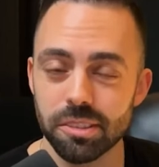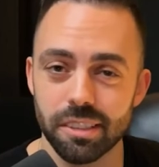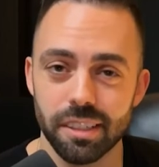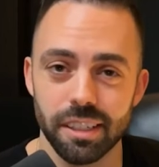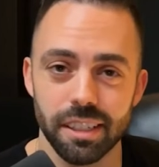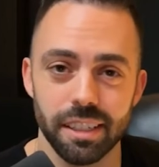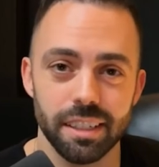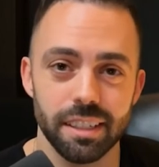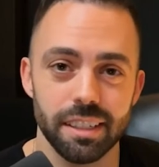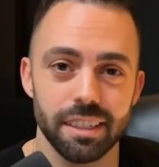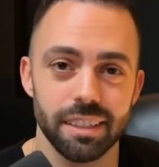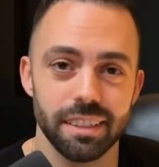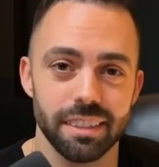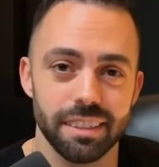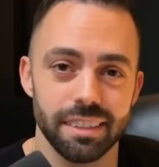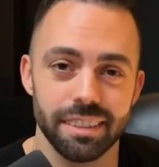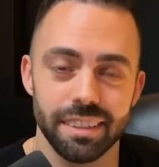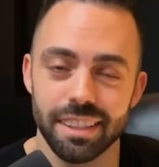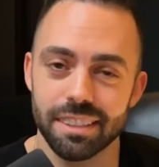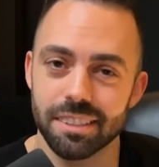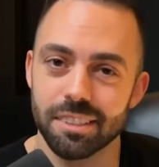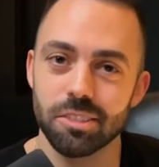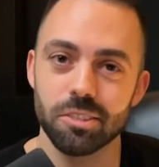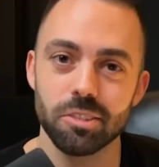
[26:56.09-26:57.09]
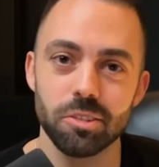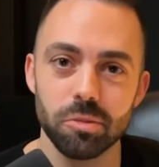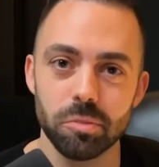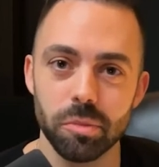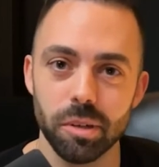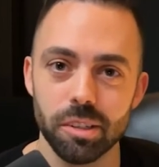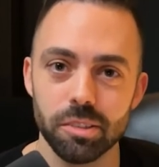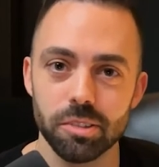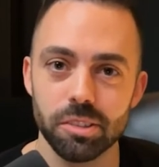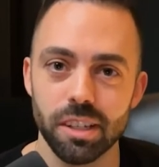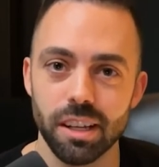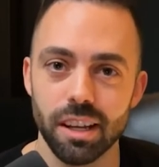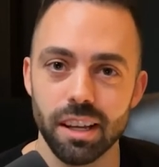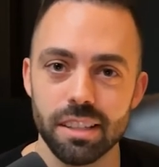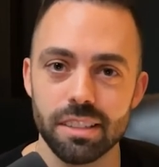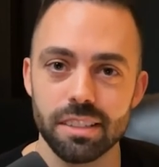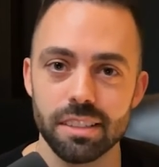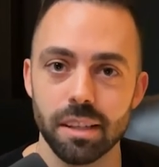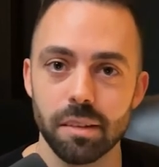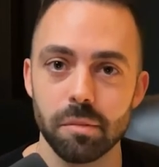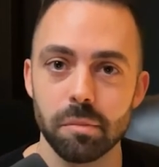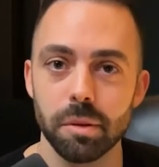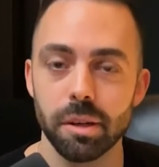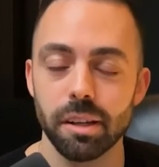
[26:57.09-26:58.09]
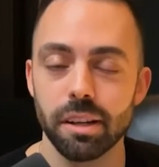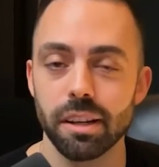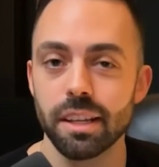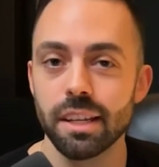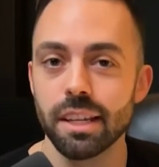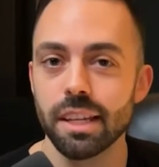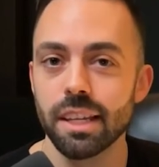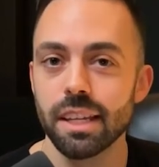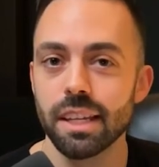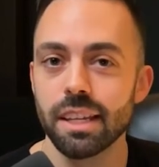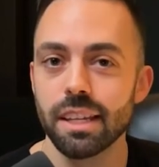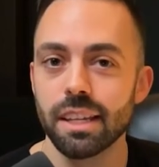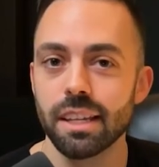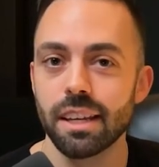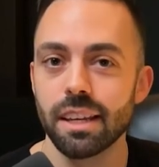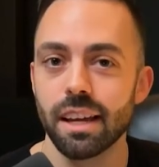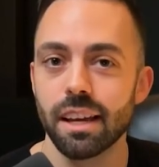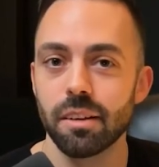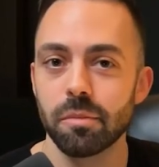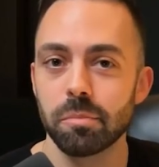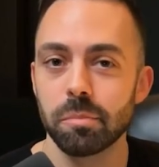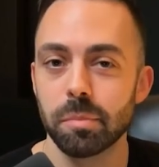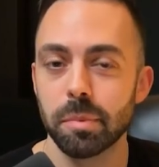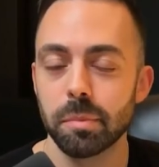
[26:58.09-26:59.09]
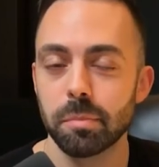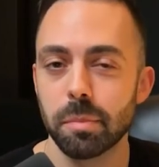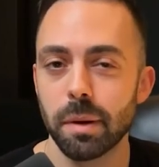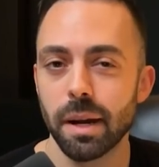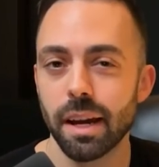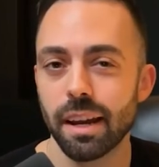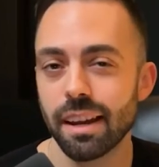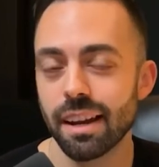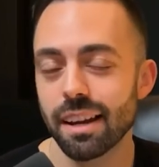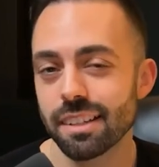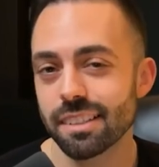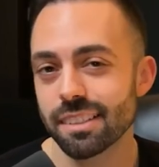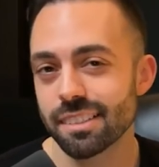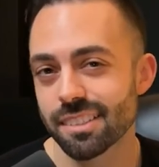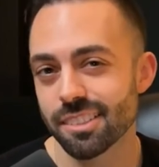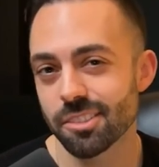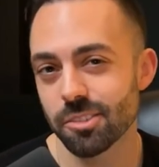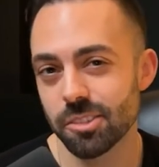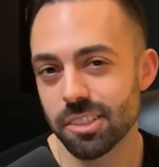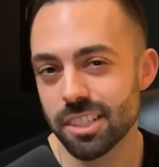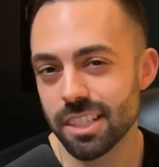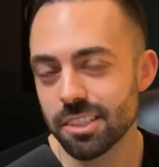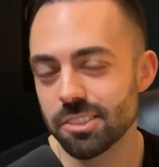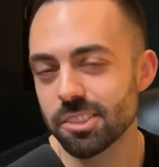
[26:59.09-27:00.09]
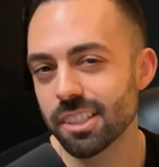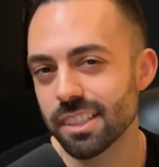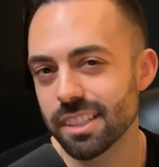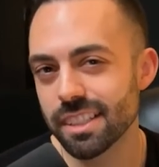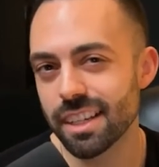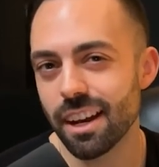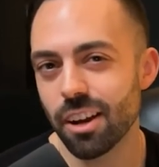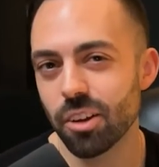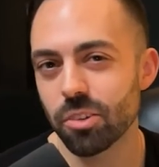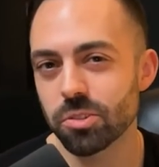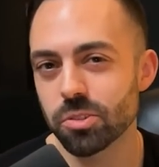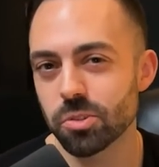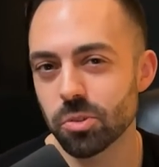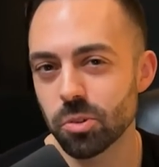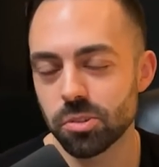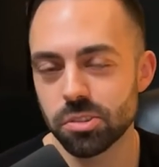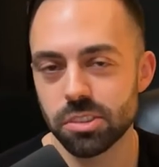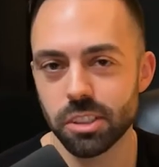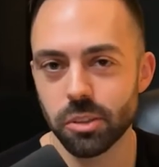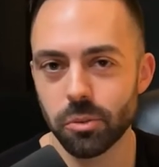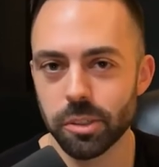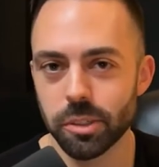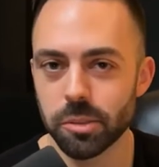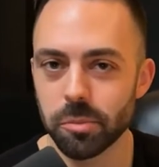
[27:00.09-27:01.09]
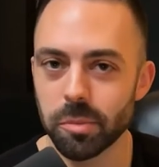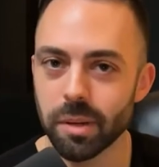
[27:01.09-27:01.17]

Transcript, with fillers: Like that's too much content. But by strategically outsourcing, when you're